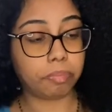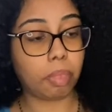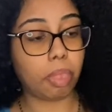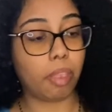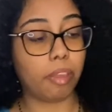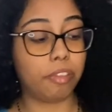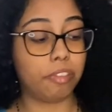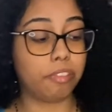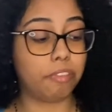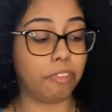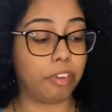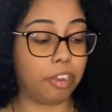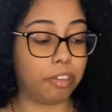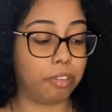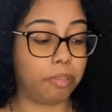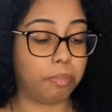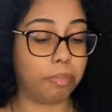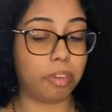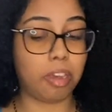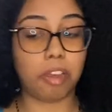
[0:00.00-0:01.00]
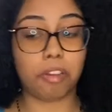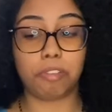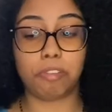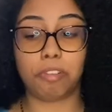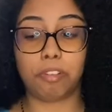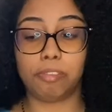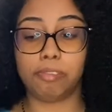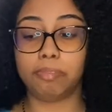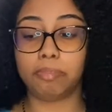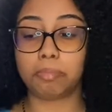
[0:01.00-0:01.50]
This is roundup, but I don't
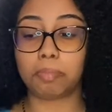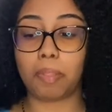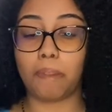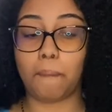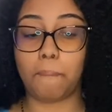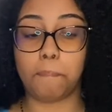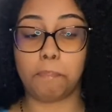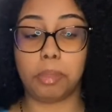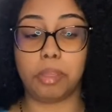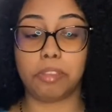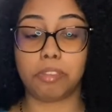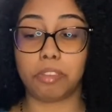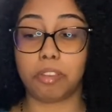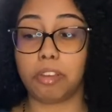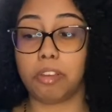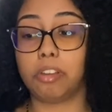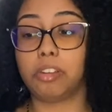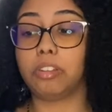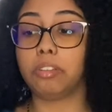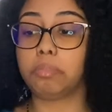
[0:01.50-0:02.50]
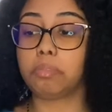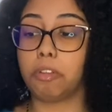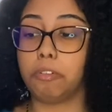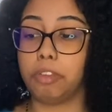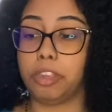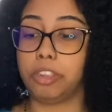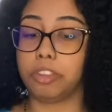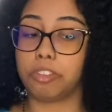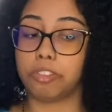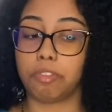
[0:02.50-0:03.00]
know if Pizza Hut
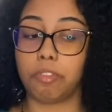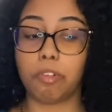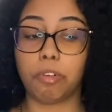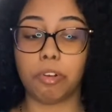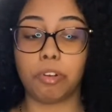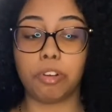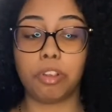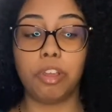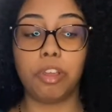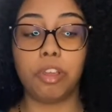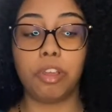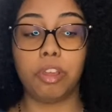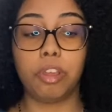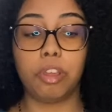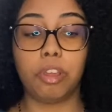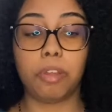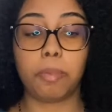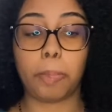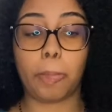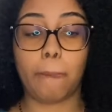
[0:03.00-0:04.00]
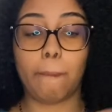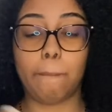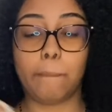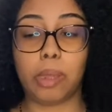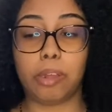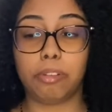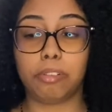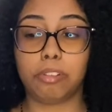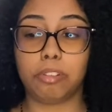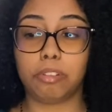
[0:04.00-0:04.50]
wings or I
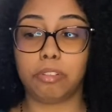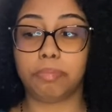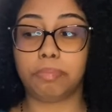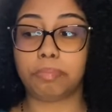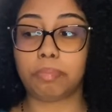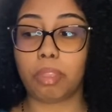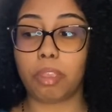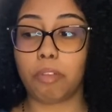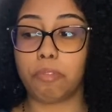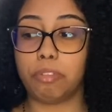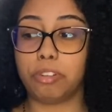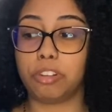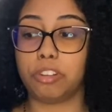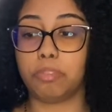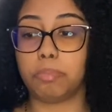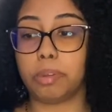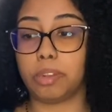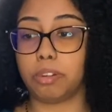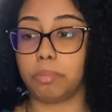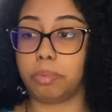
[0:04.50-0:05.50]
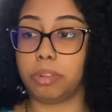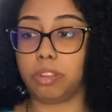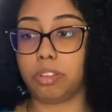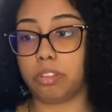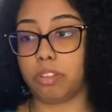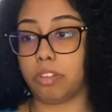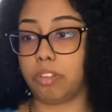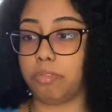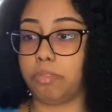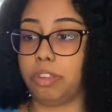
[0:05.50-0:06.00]
don't know which is better,
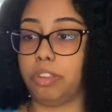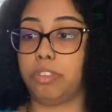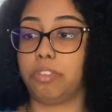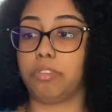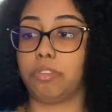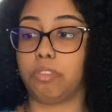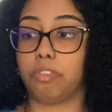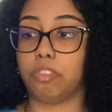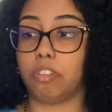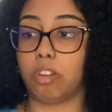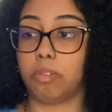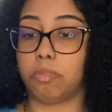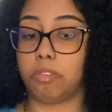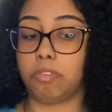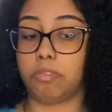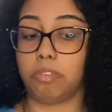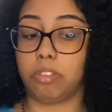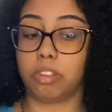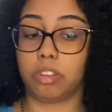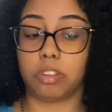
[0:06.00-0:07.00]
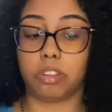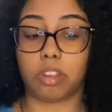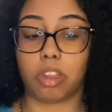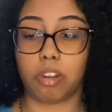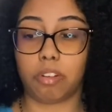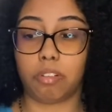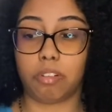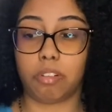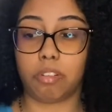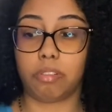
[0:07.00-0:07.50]
Pizza Hut wings or Domino wings. I
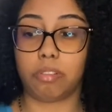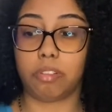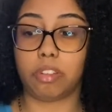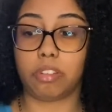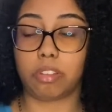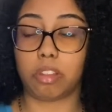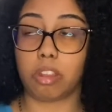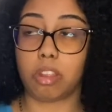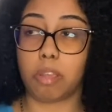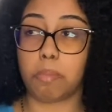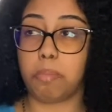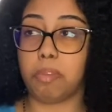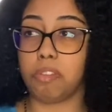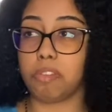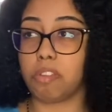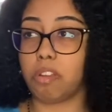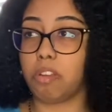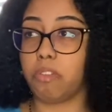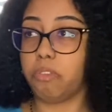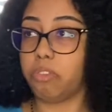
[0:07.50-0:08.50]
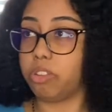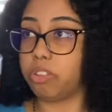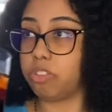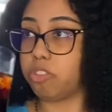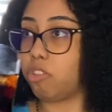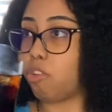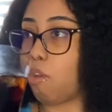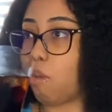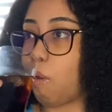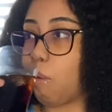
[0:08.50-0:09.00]
don't know, because I like Pizza Hut wings
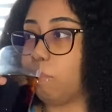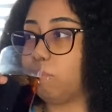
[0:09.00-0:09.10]
too.